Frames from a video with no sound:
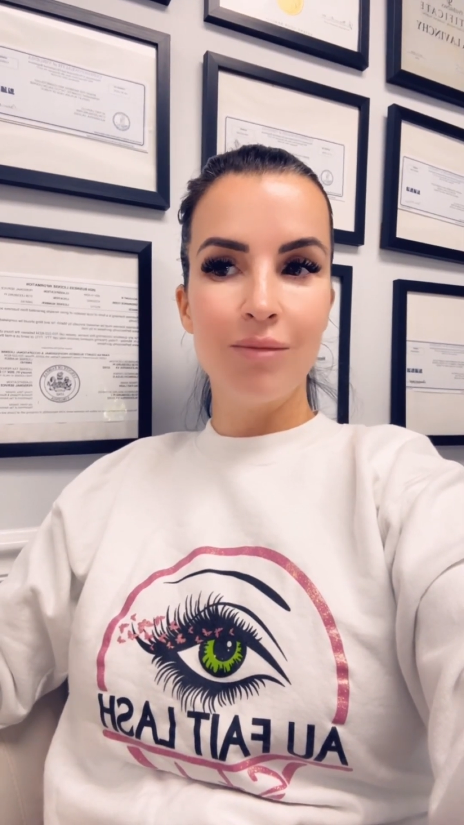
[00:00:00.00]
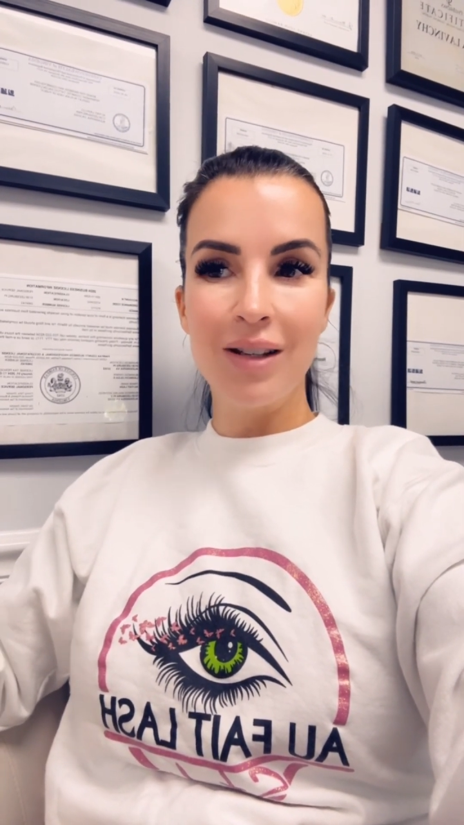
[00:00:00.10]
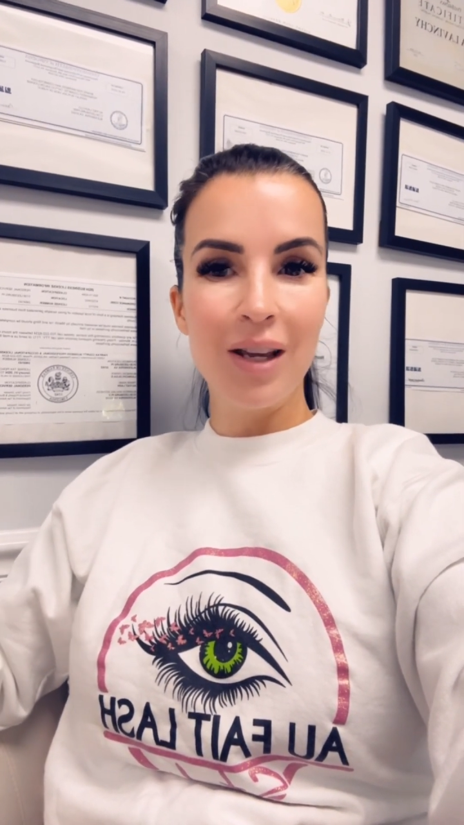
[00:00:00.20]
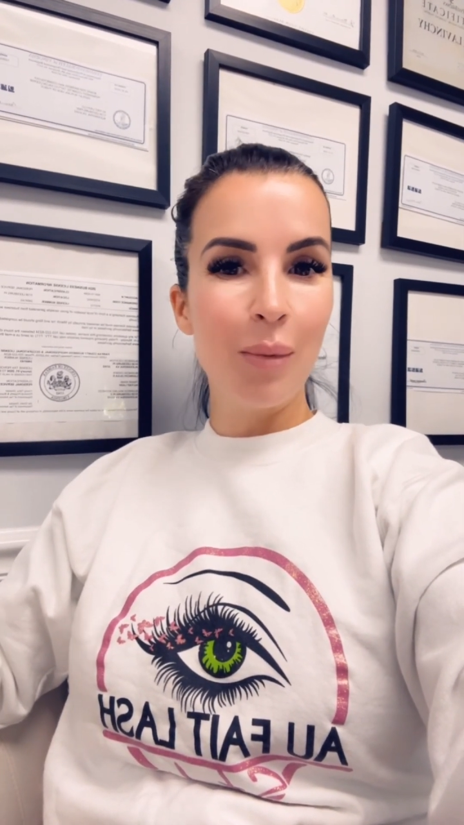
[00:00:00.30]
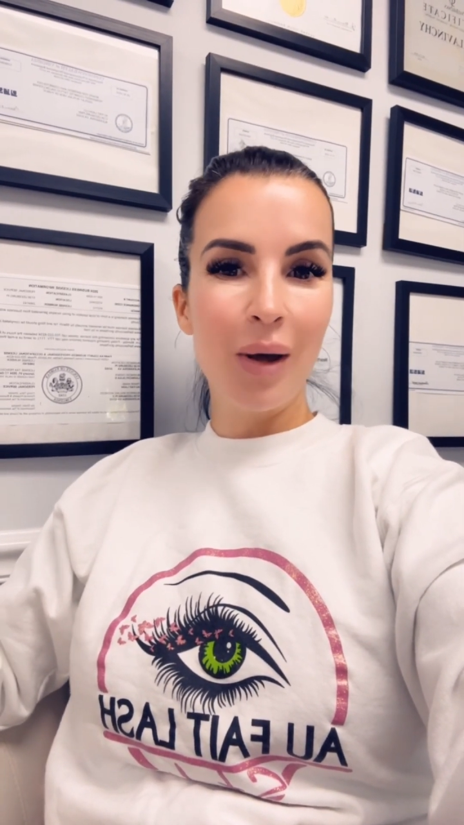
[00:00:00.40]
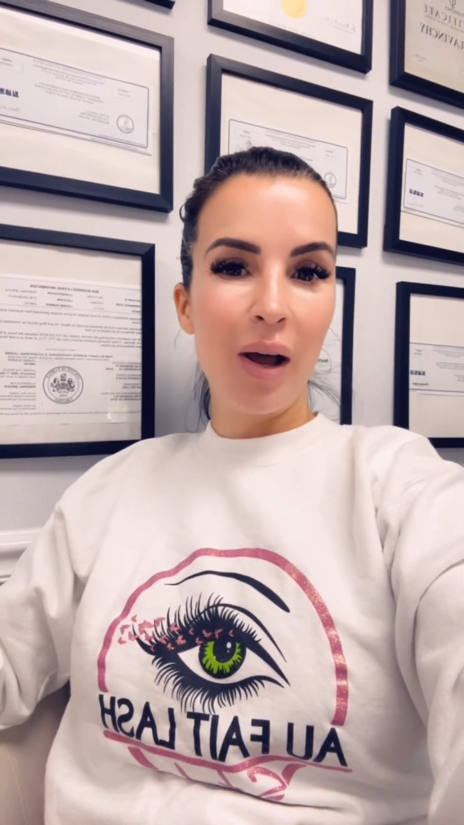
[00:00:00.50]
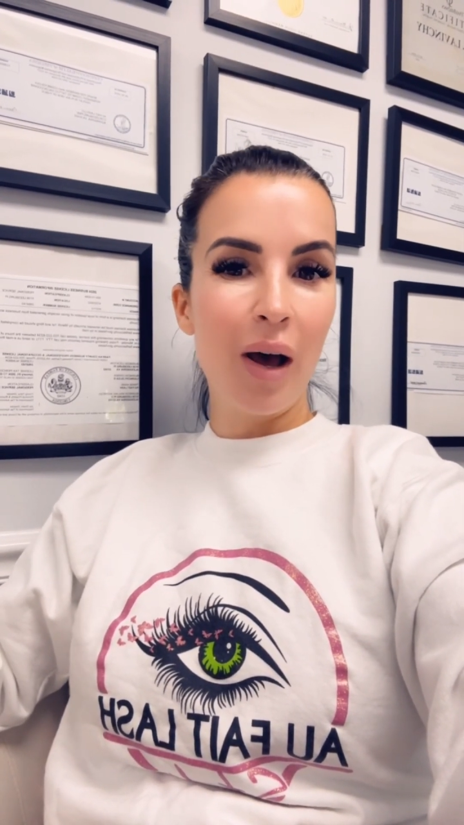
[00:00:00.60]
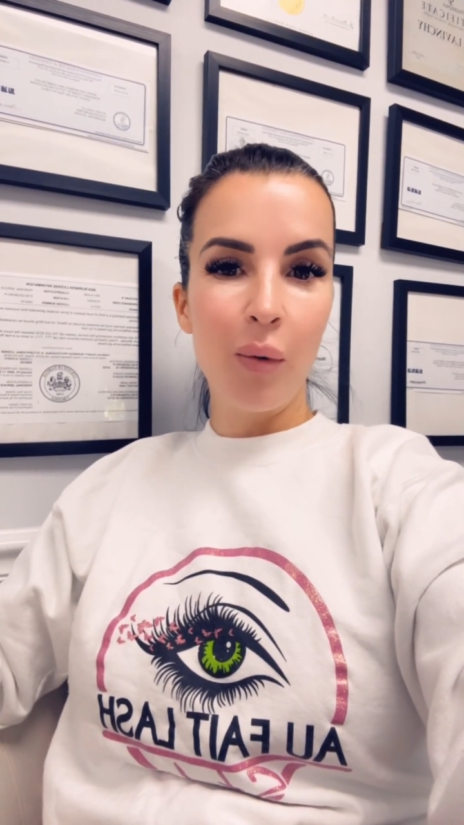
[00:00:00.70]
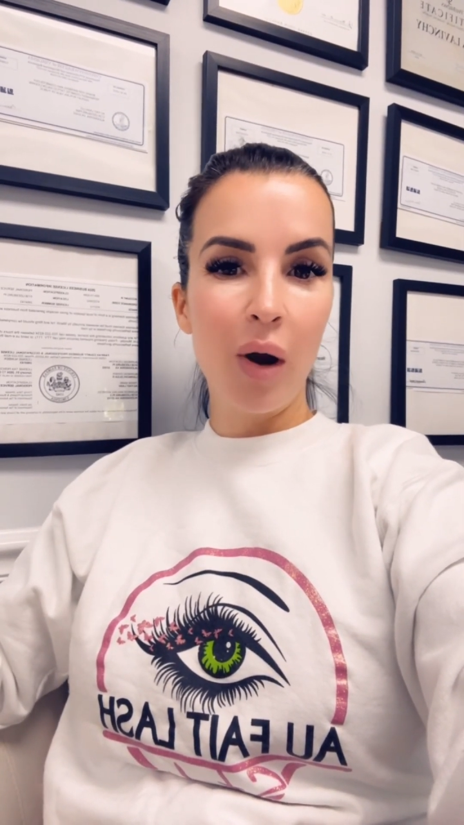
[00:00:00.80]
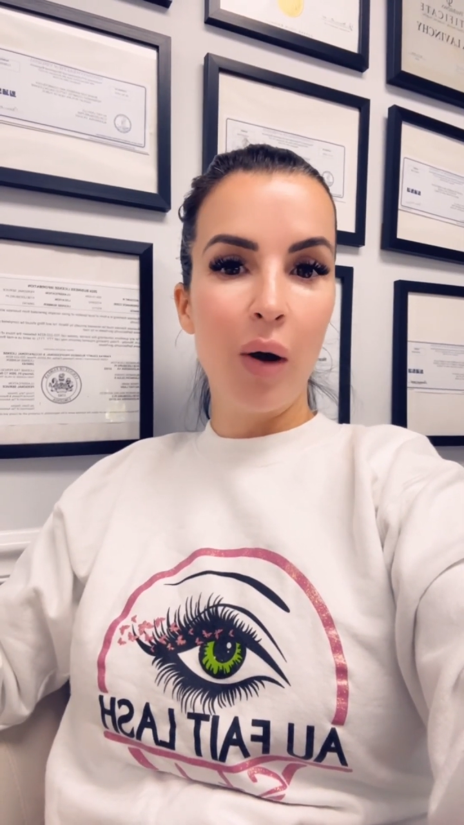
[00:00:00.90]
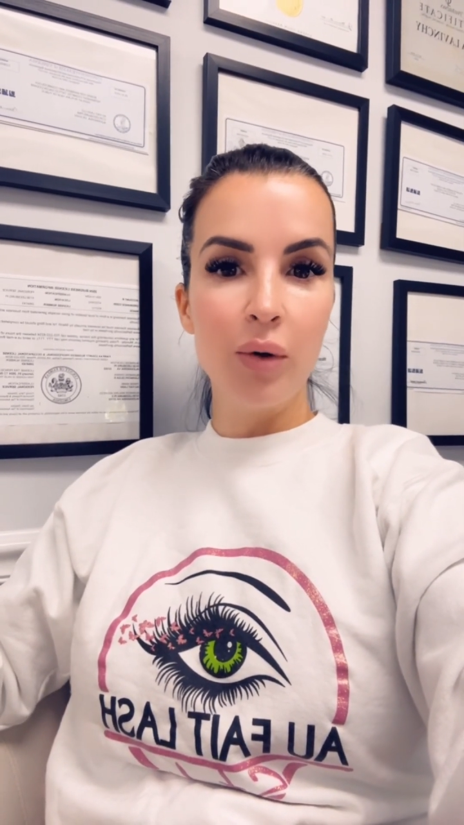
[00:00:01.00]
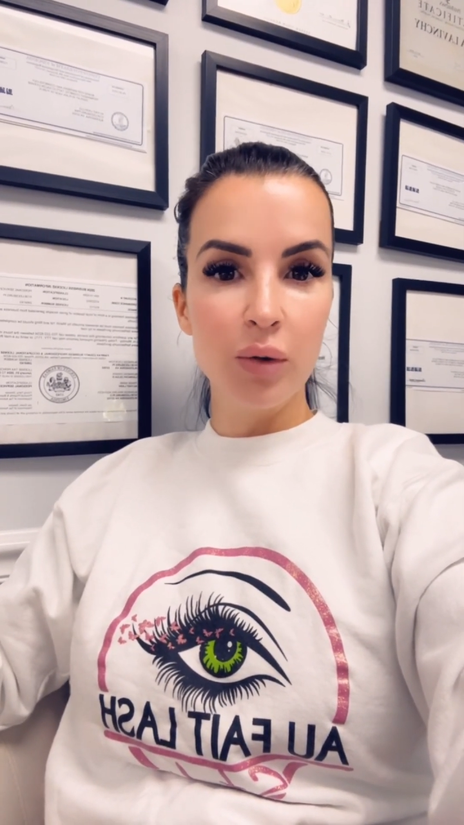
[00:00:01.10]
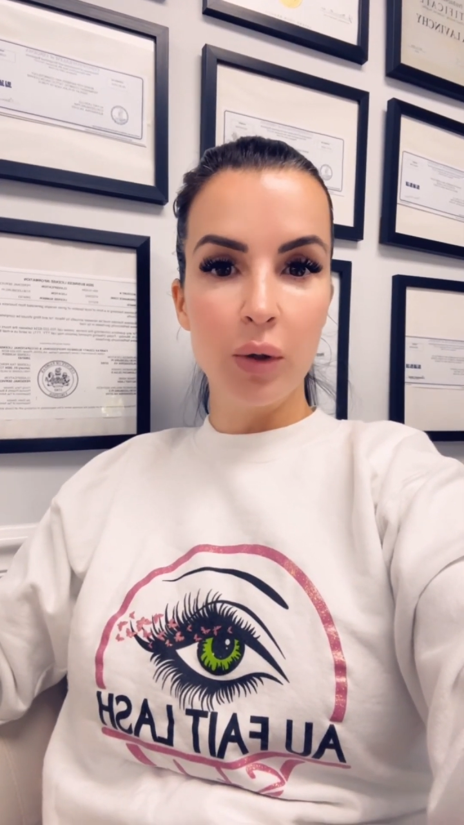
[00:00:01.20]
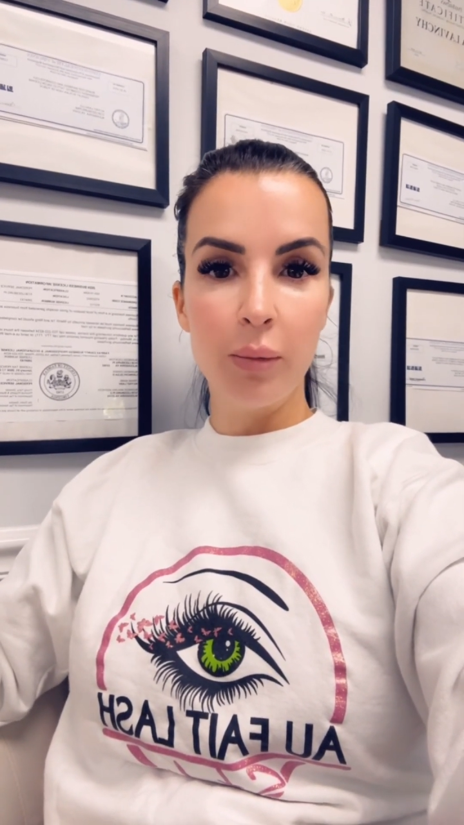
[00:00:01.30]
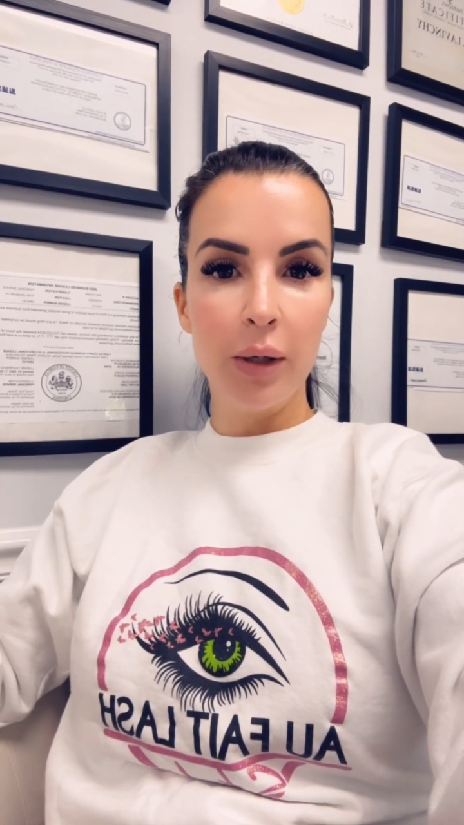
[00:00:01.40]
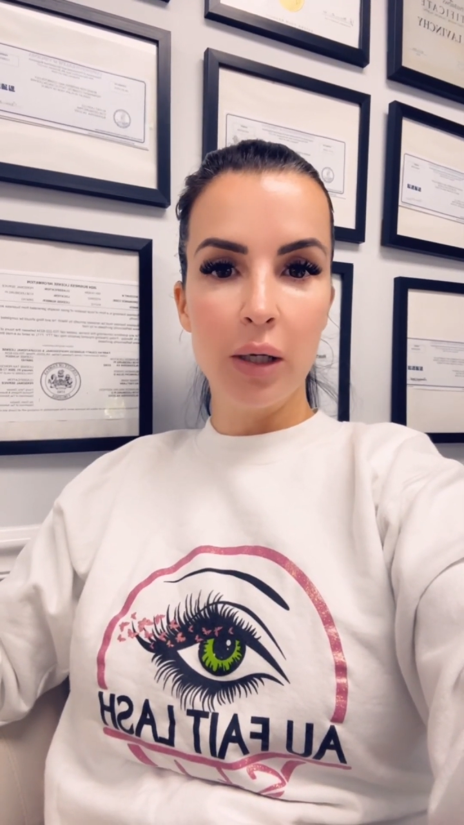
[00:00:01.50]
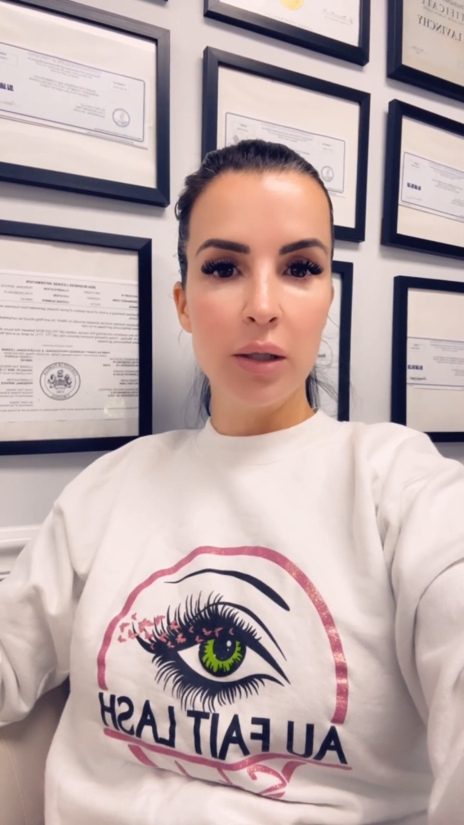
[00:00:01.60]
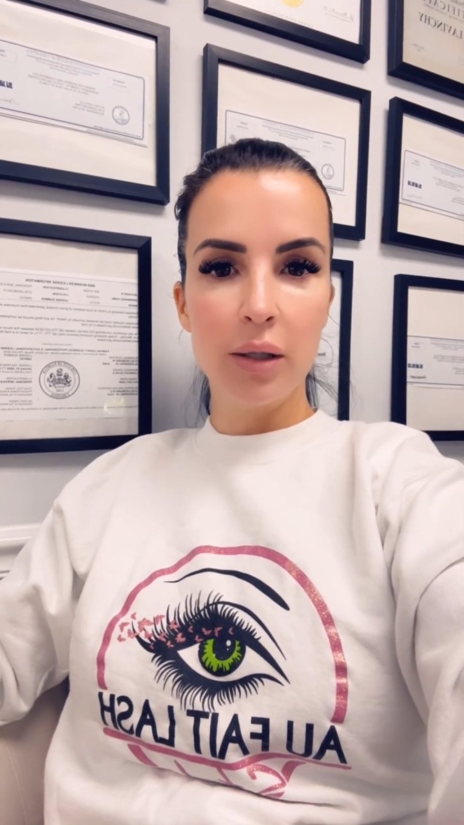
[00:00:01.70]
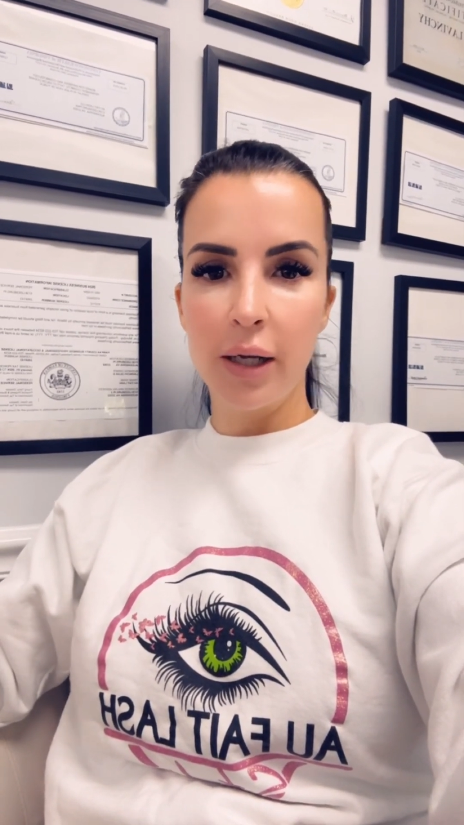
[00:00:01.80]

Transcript: they take about an hour 20 minutes.